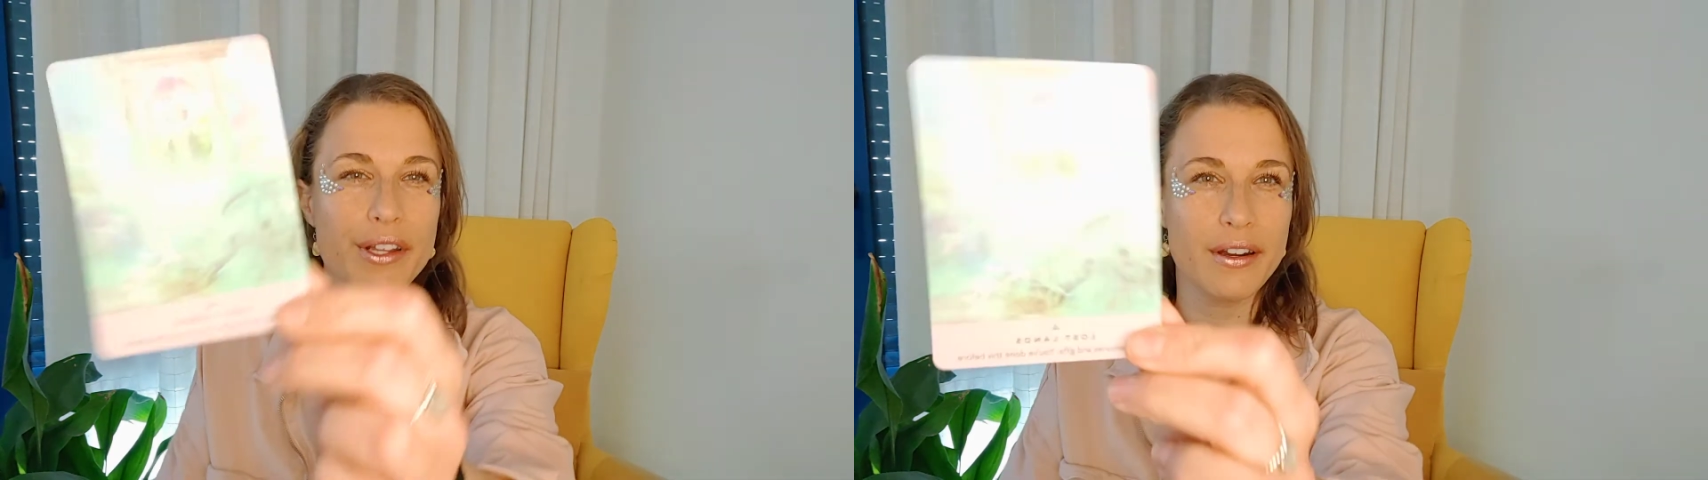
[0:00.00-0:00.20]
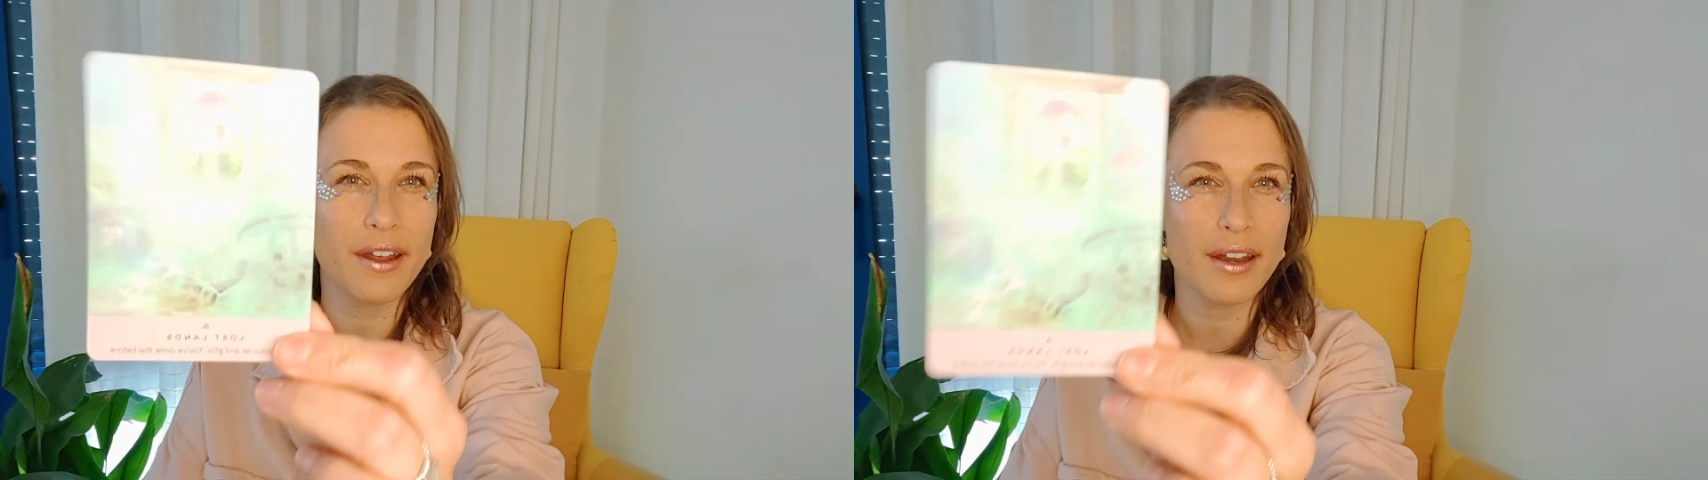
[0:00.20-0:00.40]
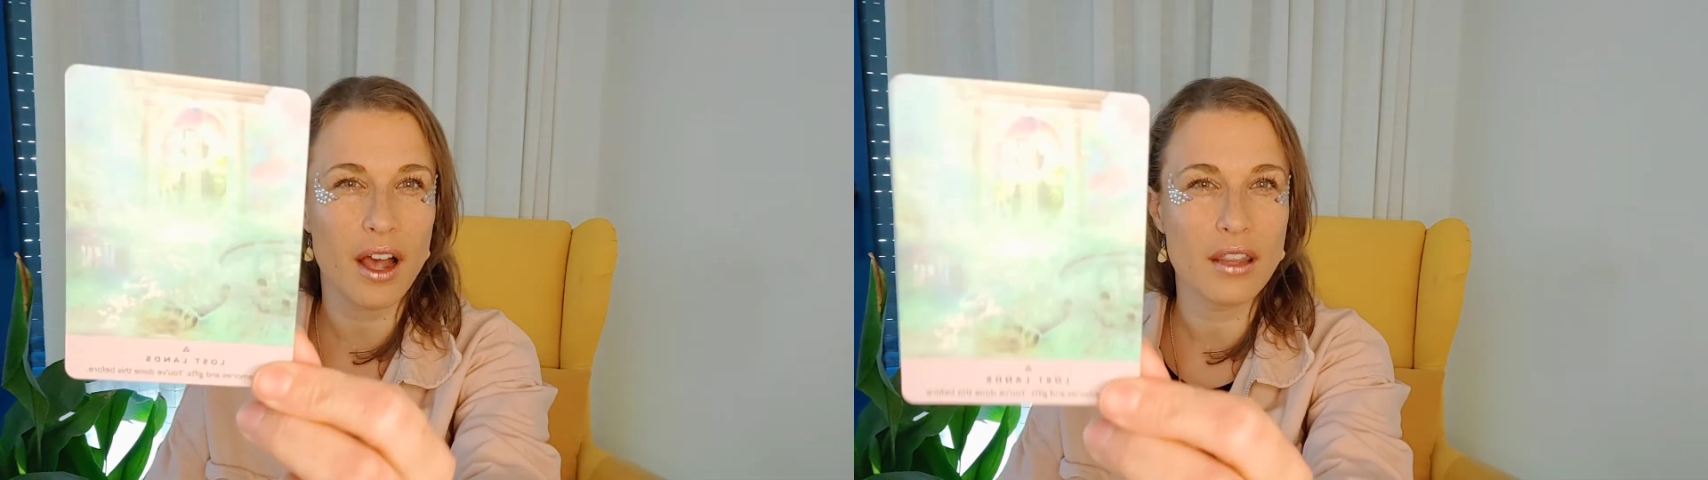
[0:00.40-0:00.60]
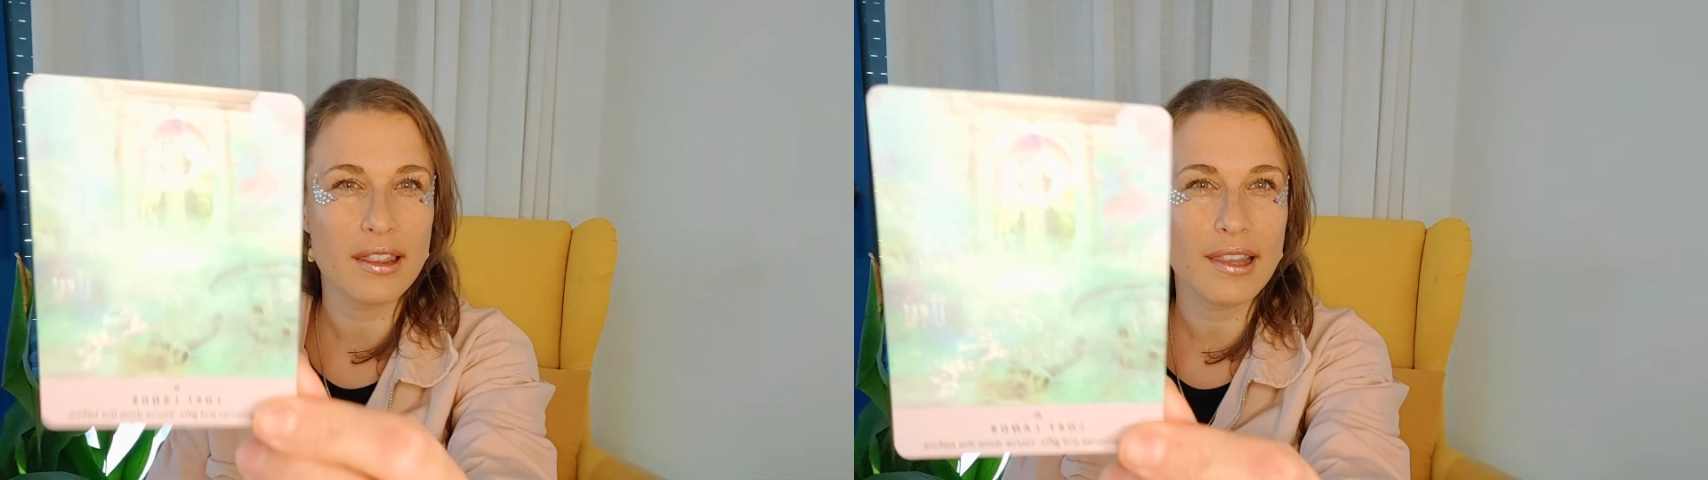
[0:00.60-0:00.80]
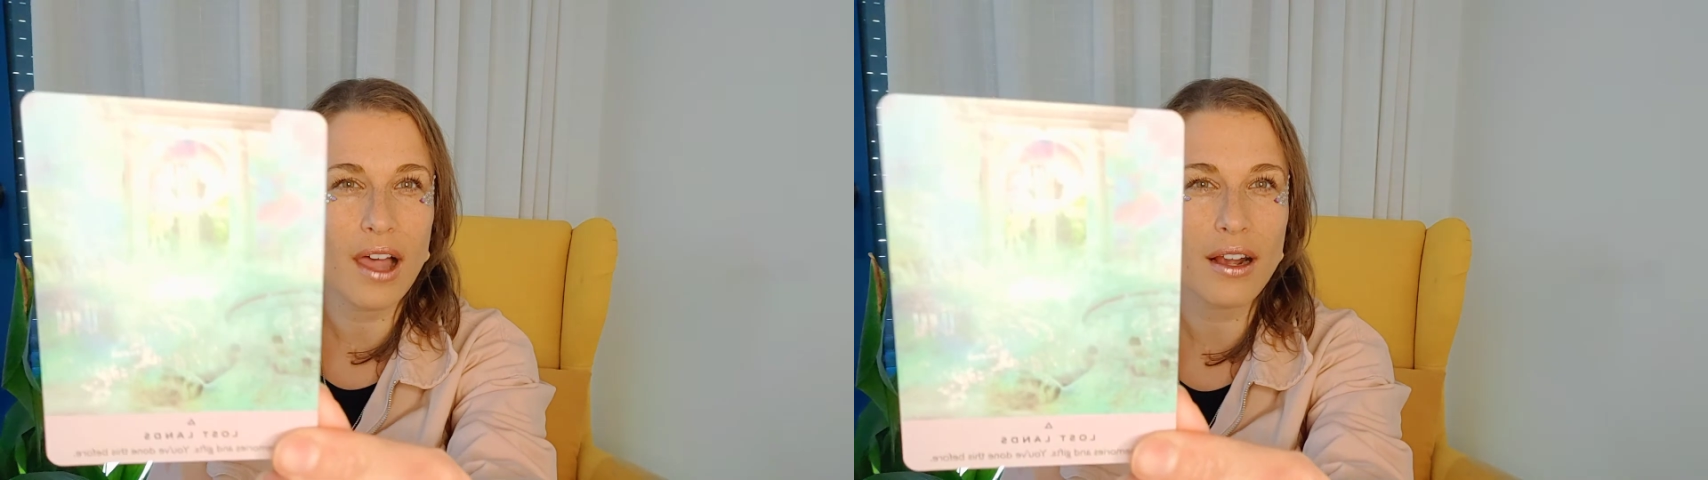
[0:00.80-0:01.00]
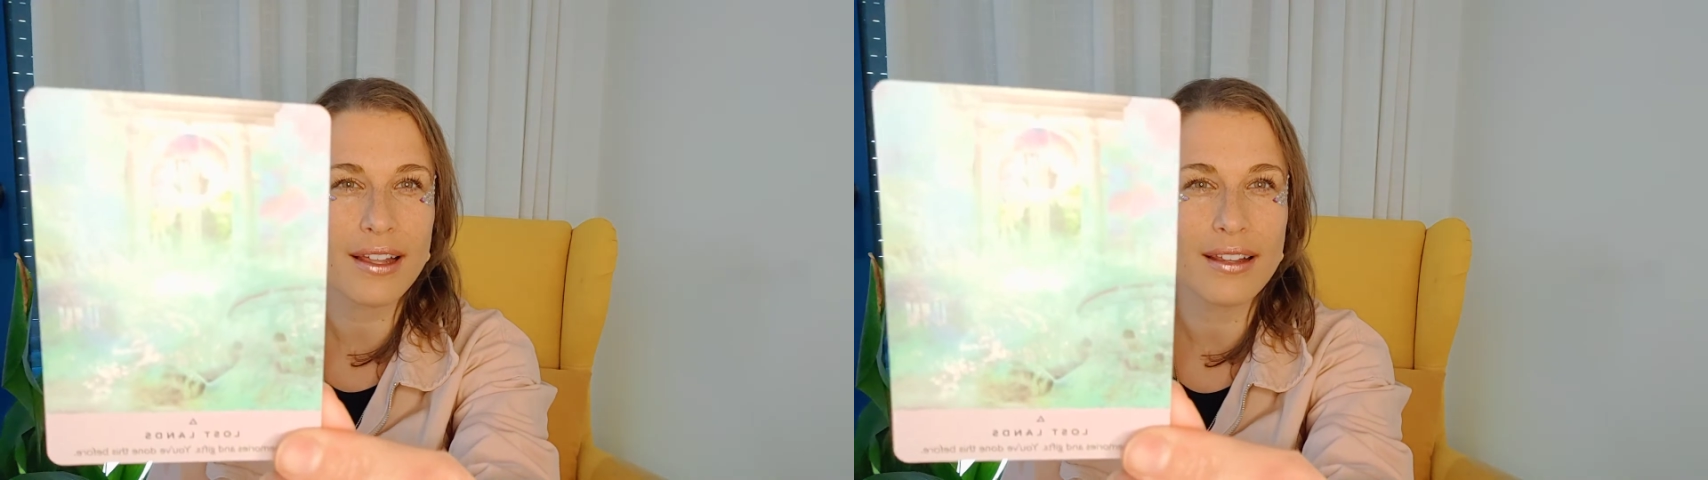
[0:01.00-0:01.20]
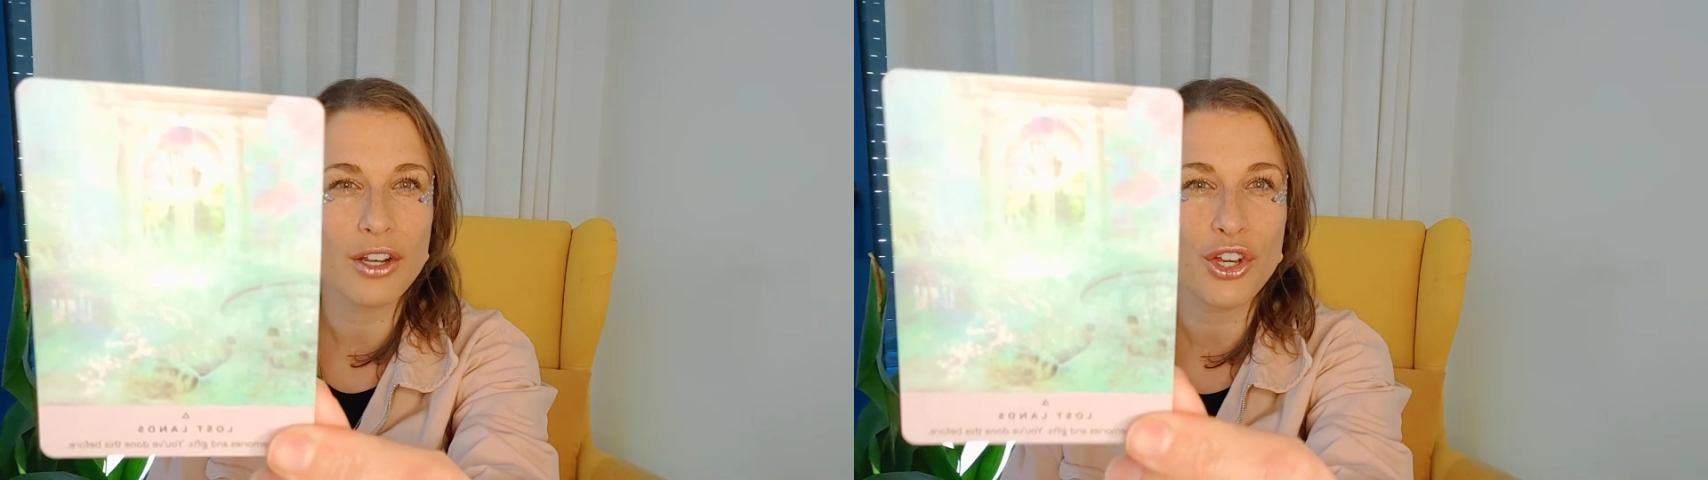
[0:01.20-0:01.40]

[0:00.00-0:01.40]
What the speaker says: You're going to unlock